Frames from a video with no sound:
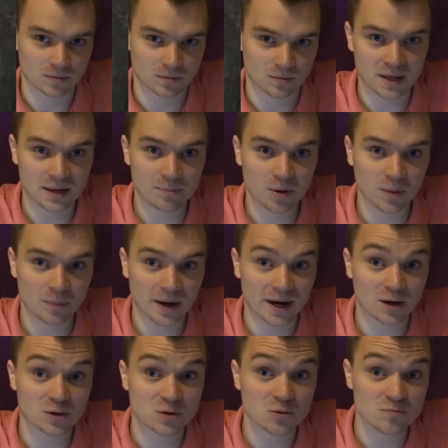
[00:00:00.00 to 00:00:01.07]
Be
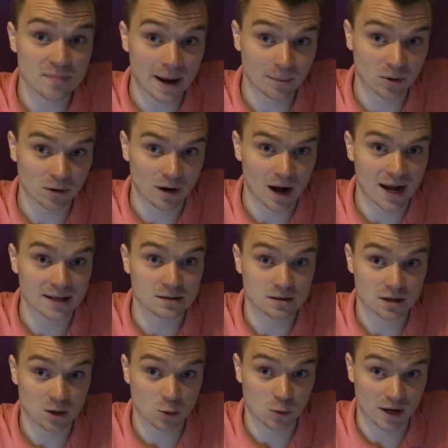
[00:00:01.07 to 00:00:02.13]
prepared to memorize
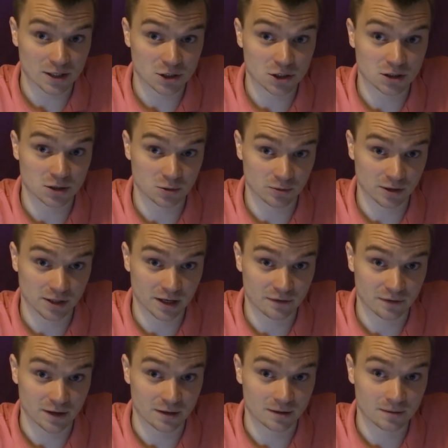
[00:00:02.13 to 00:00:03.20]
the question you were
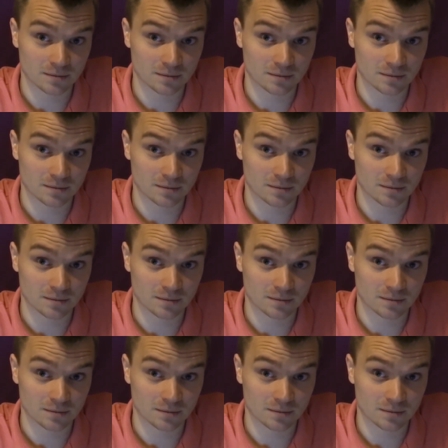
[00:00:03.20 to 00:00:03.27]
given.